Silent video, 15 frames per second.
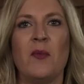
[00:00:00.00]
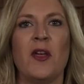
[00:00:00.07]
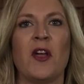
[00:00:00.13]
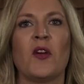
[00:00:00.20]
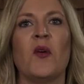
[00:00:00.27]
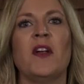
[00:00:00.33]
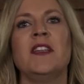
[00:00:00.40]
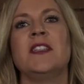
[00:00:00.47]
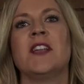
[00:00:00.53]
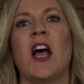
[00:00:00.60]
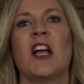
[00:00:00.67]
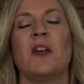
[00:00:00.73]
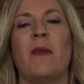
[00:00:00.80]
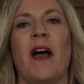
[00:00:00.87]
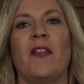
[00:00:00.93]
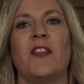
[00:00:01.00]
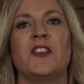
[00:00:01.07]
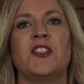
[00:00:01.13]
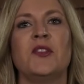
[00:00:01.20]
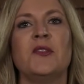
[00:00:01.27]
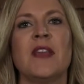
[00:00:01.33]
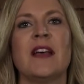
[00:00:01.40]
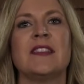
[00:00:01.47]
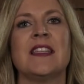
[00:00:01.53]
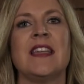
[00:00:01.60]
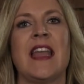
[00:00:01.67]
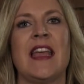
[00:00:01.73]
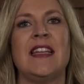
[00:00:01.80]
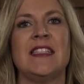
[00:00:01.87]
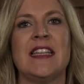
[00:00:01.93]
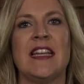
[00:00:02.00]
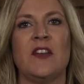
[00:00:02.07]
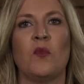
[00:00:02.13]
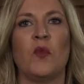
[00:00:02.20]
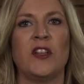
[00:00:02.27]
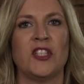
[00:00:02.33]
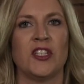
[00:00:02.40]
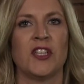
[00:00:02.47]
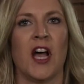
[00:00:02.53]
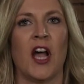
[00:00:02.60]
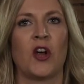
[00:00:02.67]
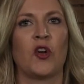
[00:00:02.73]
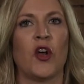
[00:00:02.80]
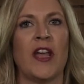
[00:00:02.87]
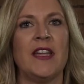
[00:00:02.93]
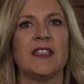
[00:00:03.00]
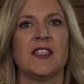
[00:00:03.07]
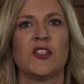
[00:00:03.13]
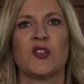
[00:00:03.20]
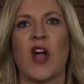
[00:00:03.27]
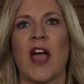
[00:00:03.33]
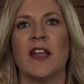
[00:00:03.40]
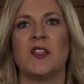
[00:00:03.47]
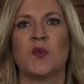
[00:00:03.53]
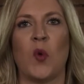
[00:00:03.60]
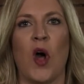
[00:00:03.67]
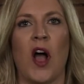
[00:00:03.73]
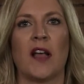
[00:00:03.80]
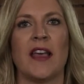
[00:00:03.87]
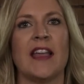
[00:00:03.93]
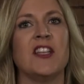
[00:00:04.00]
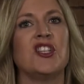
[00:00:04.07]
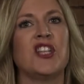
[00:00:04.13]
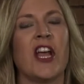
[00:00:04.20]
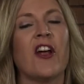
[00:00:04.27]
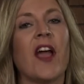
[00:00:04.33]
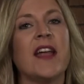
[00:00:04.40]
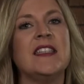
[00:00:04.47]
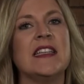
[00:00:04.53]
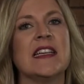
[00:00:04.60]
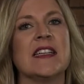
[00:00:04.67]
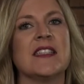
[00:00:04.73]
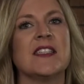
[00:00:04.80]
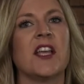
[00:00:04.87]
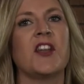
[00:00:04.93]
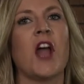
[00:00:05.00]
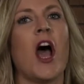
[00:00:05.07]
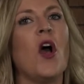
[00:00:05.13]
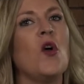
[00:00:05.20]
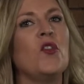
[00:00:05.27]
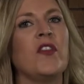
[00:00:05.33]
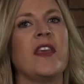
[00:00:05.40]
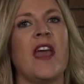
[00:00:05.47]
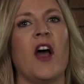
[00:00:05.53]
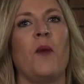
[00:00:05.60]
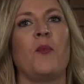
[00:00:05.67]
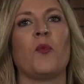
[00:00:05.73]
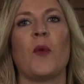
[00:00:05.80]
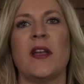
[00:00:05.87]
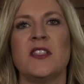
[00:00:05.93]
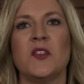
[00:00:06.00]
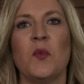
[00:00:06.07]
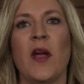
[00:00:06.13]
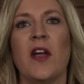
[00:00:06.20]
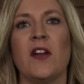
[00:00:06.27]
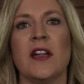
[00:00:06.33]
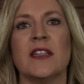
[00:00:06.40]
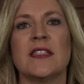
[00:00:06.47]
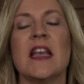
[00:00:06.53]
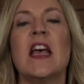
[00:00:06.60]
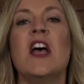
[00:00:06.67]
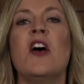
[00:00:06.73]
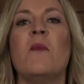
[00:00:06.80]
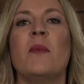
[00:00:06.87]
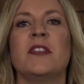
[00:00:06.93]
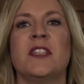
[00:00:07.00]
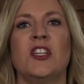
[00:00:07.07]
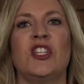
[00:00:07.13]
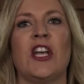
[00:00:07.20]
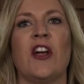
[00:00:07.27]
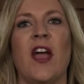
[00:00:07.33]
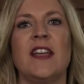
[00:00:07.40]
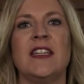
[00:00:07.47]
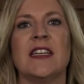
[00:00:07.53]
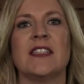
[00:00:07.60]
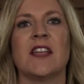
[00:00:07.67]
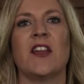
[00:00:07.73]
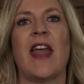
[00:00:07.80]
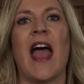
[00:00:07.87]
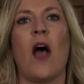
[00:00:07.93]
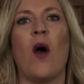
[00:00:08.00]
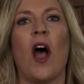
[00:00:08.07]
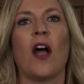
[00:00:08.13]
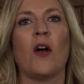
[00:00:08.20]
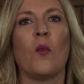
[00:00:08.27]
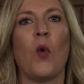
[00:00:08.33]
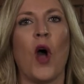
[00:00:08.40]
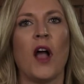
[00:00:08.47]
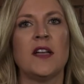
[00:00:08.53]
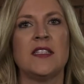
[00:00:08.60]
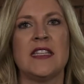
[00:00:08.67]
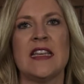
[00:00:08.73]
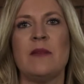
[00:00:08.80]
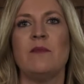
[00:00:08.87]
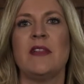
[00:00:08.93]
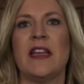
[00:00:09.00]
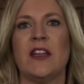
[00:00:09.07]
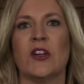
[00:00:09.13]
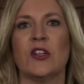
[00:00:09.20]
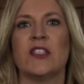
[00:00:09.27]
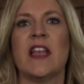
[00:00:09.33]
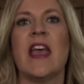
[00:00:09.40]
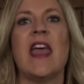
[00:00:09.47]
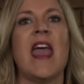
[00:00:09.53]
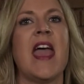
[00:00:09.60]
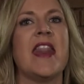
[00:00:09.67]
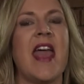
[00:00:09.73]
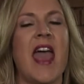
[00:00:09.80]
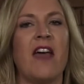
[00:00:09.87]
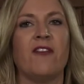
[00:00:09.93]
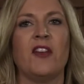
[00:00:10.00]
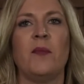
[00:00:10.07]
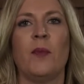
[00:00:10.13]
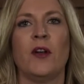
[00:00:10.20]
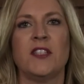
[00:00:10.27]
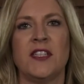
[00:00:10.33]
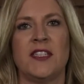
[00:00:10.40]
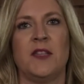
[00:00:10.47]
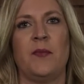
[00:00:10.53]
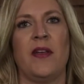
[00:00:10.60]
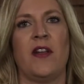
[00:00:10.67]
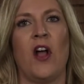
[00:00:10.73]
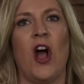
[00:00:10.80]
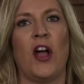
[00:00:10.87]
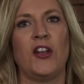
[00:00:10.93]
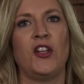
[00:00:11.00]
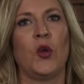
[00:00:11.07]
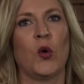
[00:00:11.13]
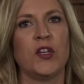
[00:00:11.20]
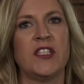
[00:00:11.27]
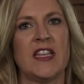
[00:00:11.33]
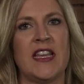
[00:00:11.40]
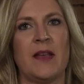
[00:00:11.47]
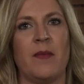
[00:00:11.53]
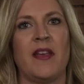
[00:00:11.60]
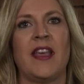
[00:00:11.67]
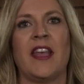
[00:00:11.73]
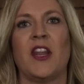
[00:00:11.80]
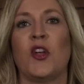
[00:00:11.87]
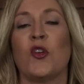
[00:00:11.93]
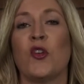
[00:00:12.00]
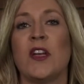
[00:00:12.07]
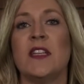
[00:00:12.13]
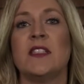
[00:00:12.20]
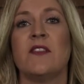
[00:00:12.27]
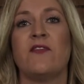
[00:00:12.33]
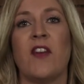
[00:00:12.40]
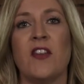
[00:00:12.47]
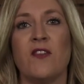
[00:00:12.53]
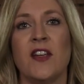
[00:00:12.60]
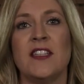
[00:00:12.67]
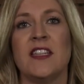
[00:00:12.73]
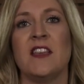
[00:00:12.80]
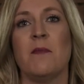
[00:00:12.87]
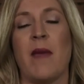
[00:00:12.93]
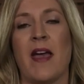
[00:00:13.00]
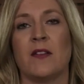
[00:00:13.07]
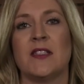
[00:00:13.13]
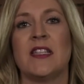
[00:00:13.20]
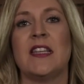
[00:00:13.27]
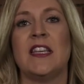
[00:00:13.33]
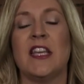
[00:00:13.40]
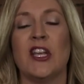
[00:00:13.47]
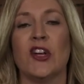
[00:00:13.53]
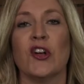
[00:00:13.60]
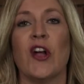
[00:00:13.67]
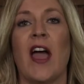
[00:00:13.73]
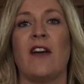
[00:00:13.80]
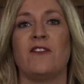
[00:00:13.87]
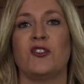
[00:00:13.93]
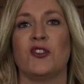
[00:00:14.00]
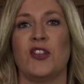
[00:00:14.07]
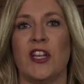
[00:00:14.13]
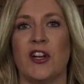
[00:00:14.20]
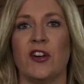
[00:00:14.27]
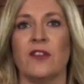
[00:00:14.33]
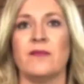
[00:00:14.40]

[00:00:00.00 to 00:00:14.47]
we are going to talk about the 2018 Wichita Great Strides Walk and share ideas to not only help raise awareness, but to share ideas on how our walk team leaders and every participant on your team can increase fundraising amounts year after year.